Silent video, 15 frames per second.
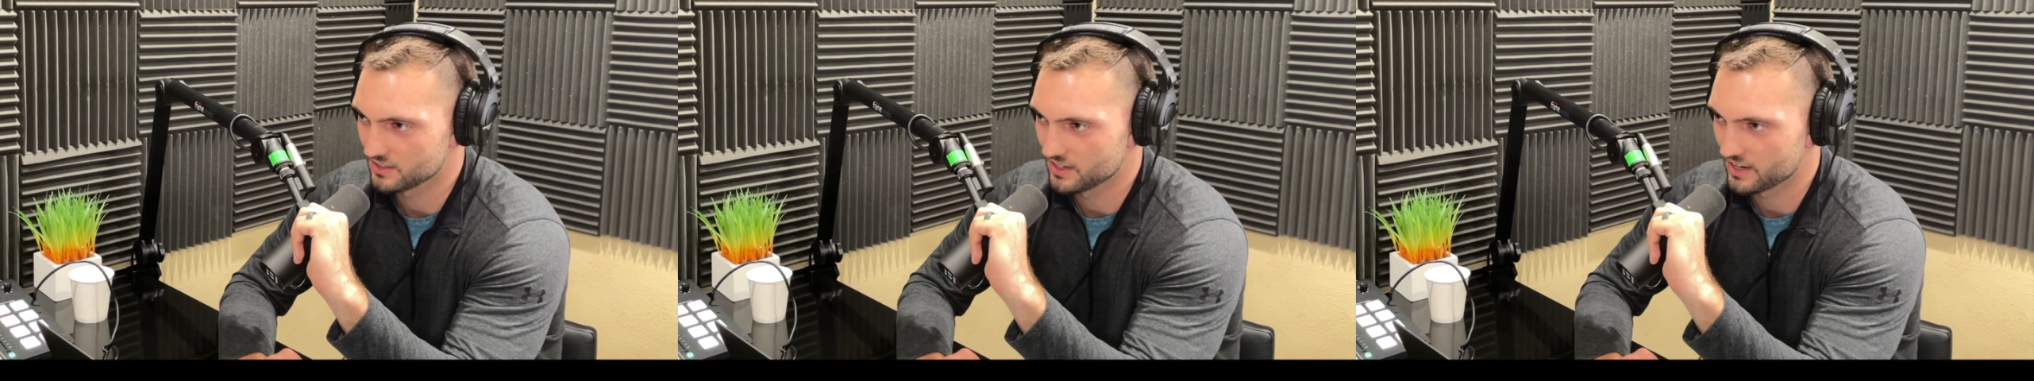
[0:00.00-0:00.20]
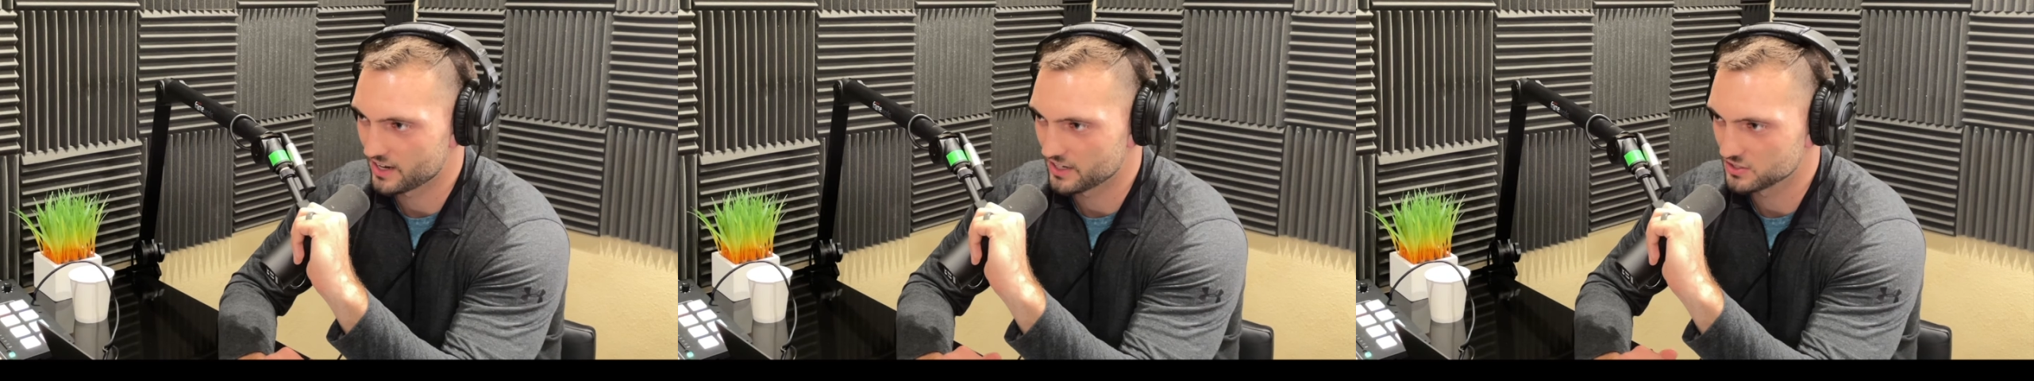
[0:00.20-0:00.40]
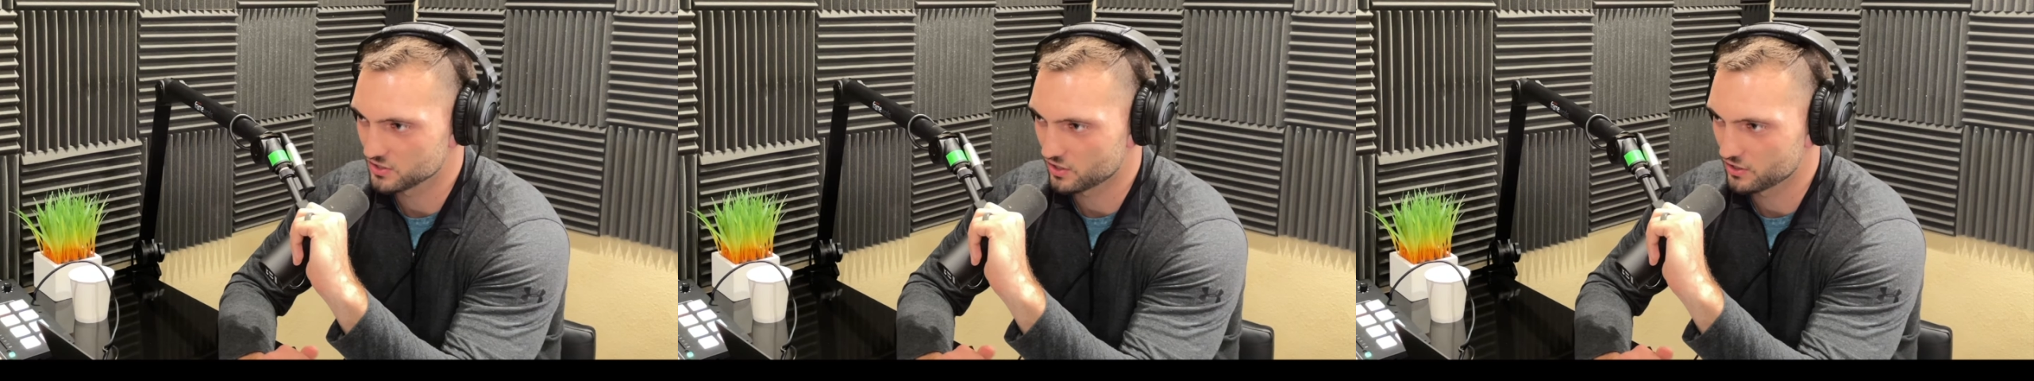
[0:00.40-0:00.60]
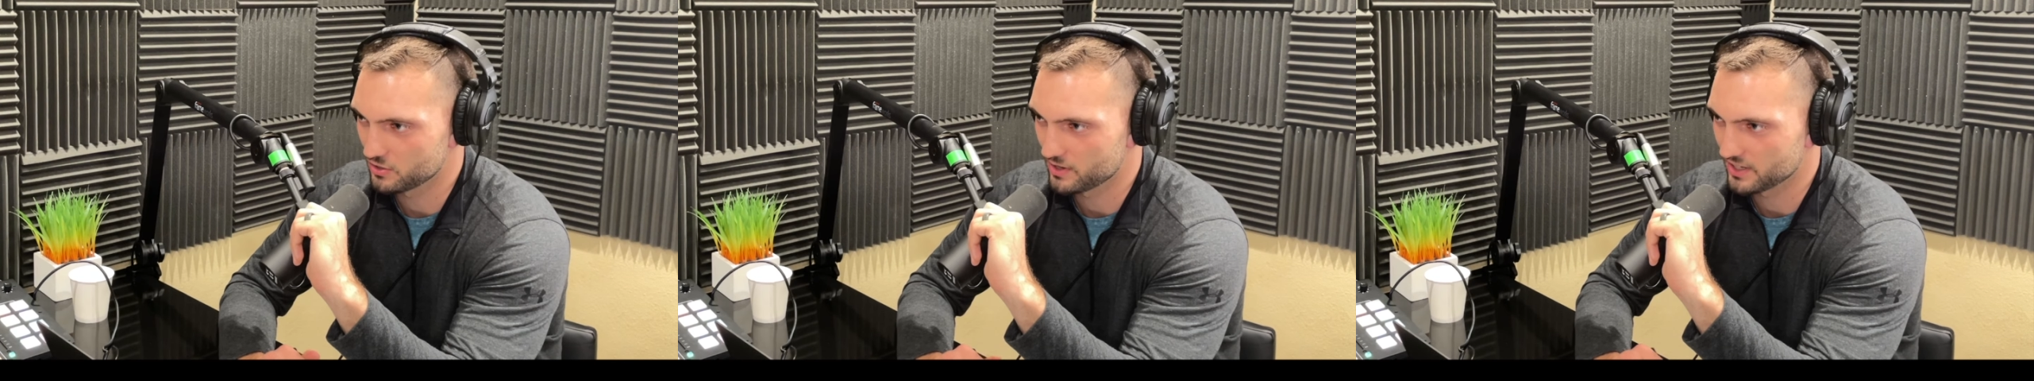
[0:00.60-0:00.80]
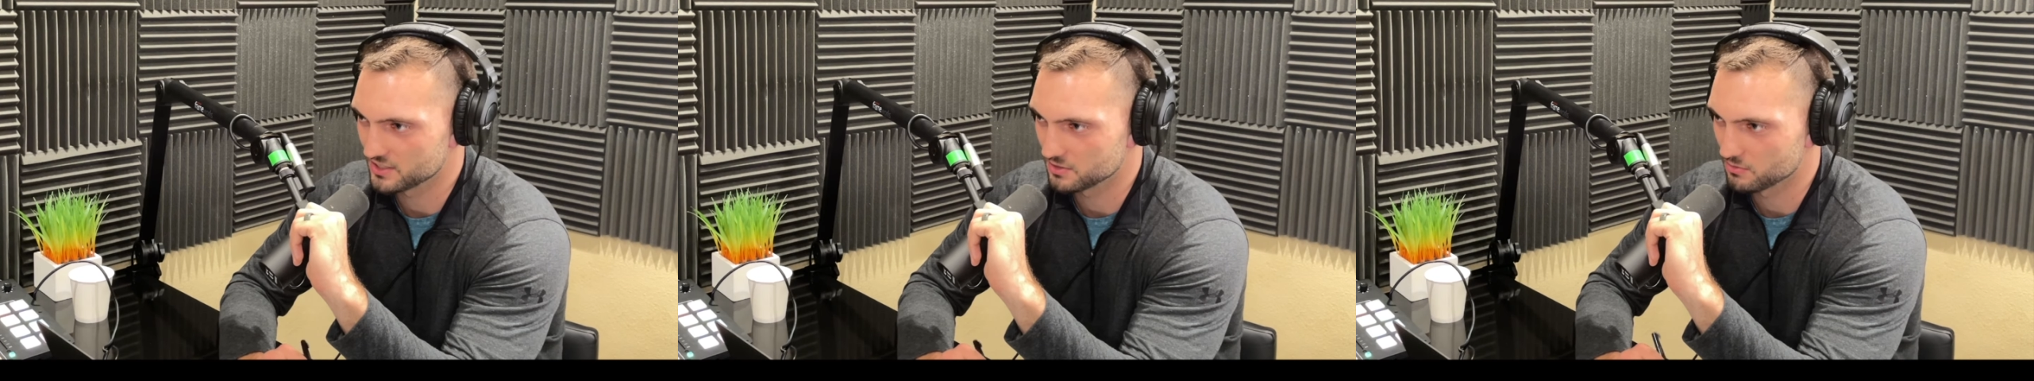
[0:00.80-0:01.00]
and I saw you
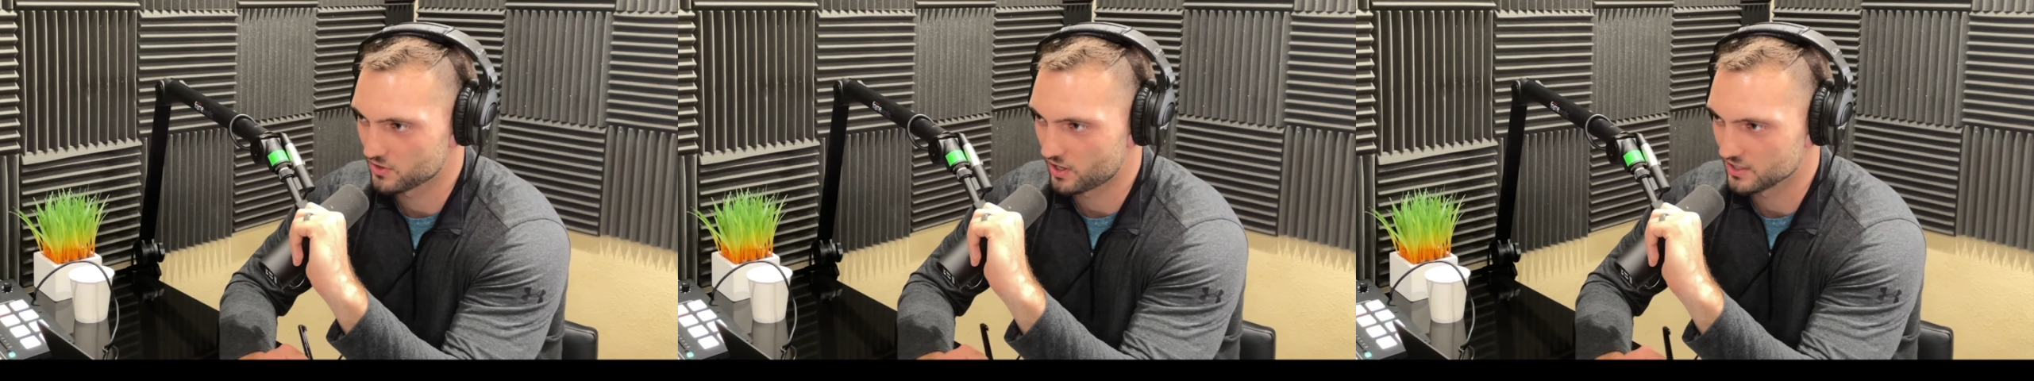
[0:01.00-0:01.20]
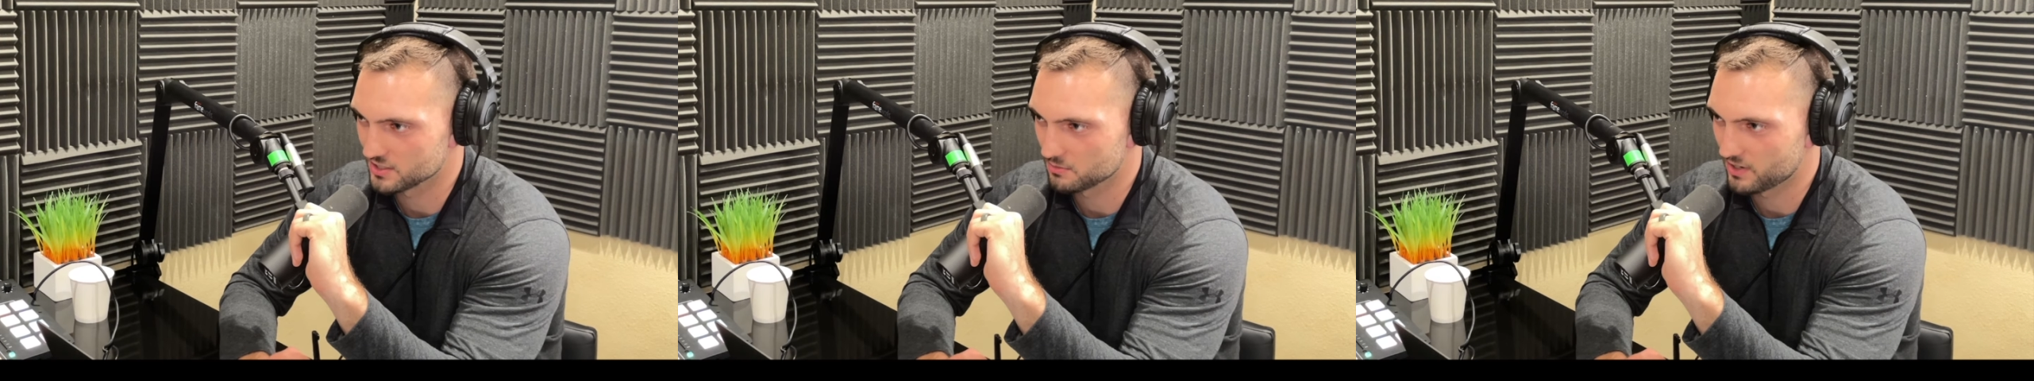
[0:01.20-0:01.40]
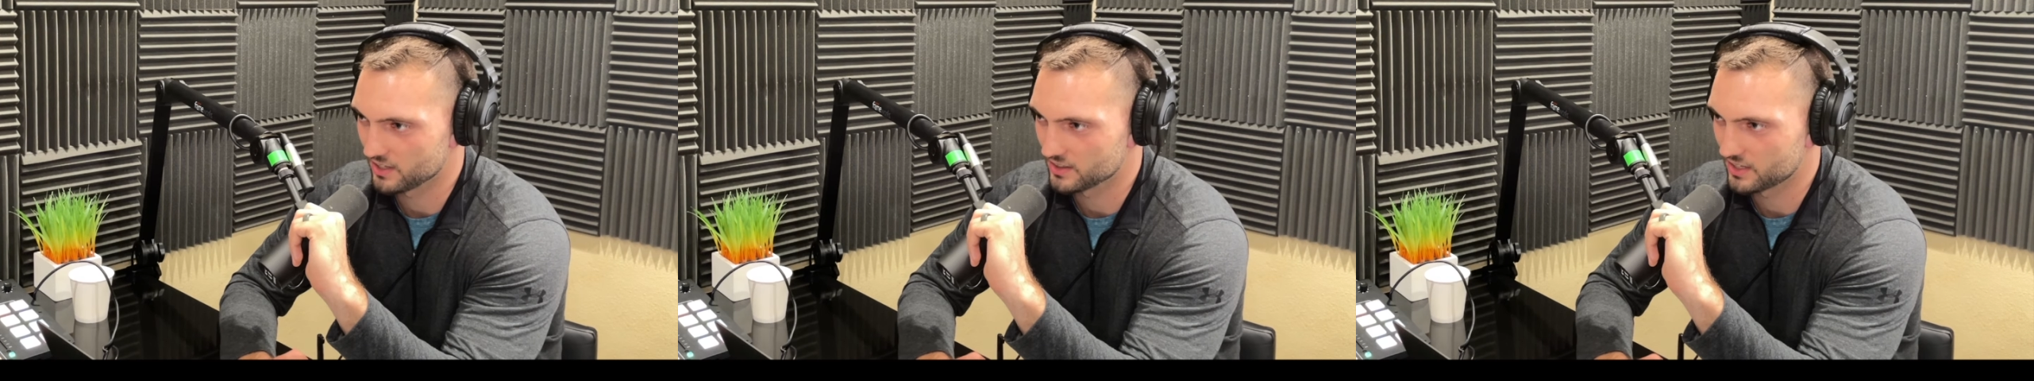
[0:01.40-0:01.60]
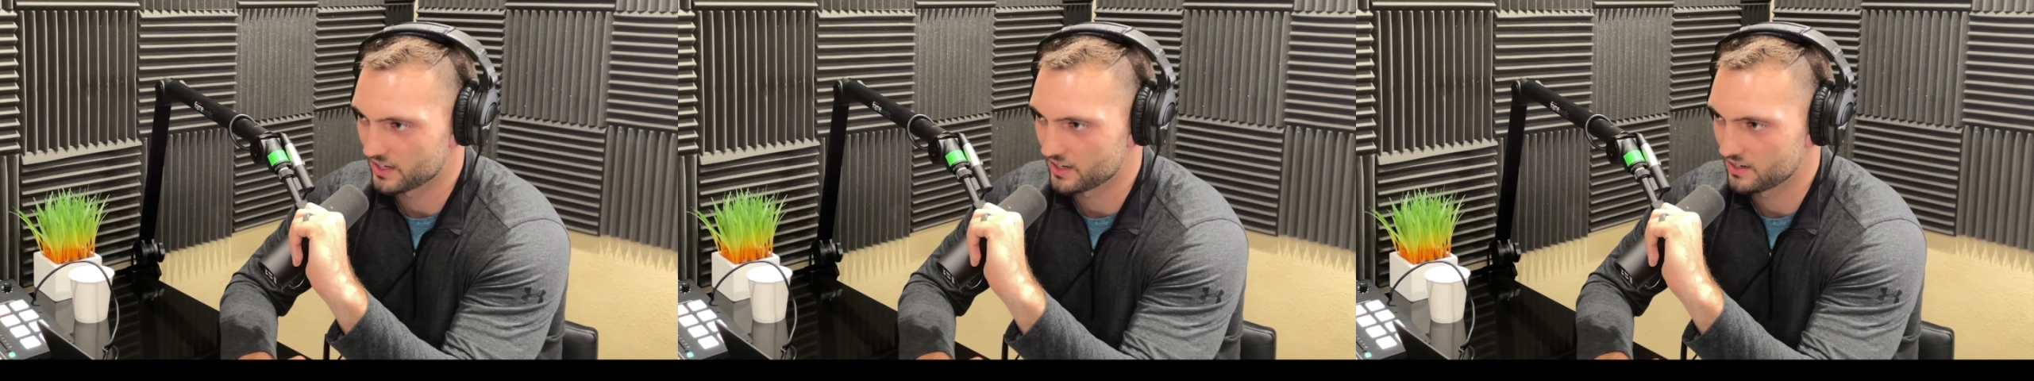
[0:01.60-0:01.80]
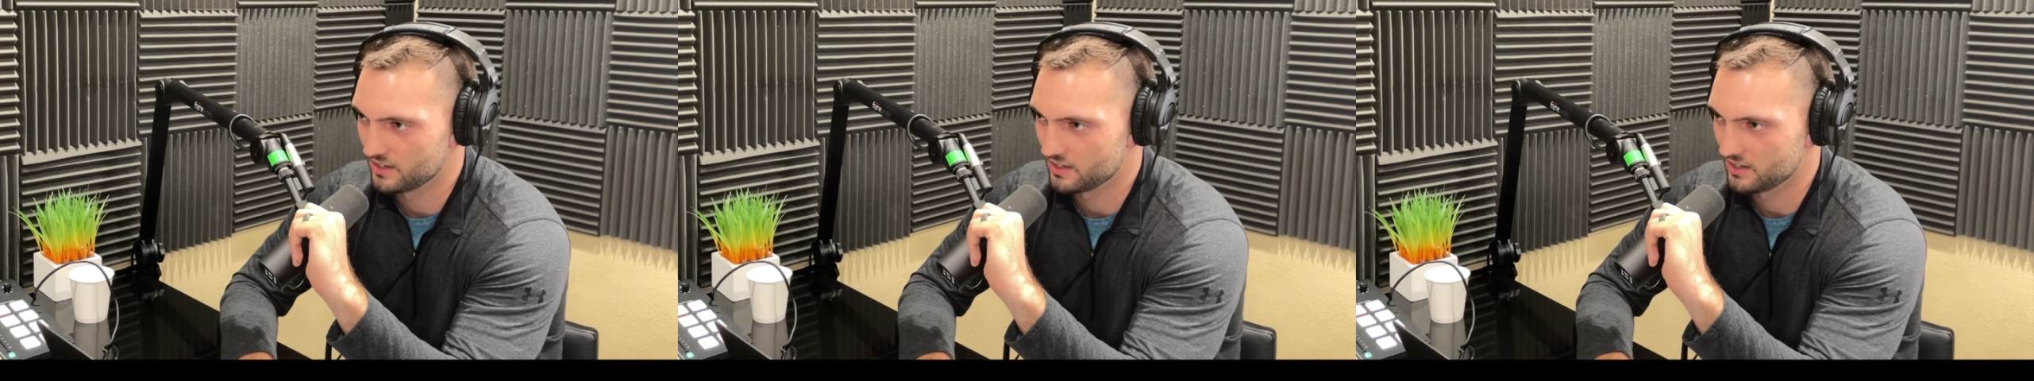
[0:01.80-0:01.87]
had some thoughts about that.